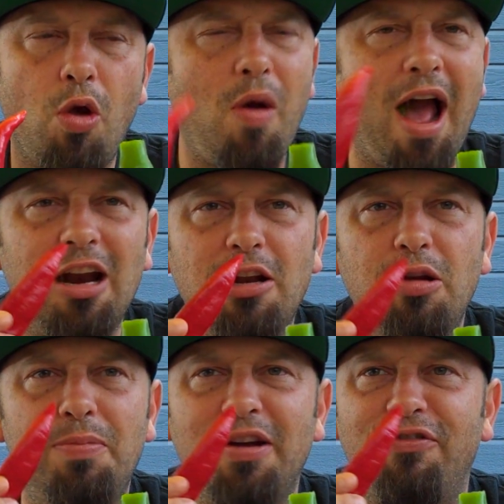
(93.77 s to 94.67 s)
Ooh, I had a
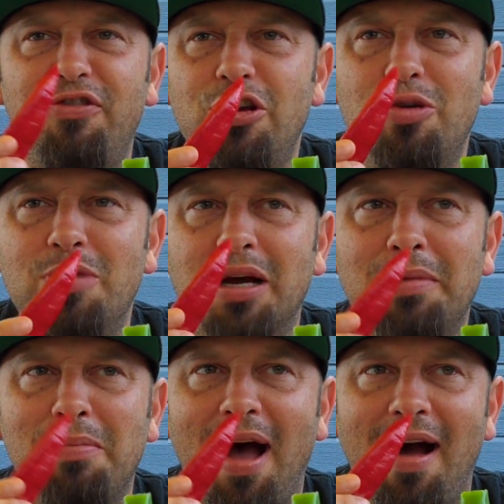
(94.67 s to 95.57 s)
little bit of fume come
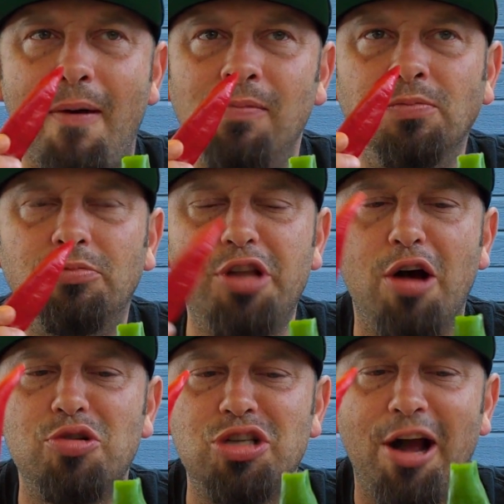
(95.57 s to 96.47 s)
in my
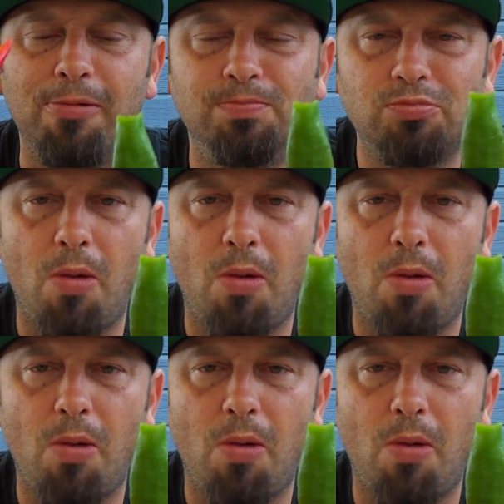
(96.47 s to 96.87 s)
nose there.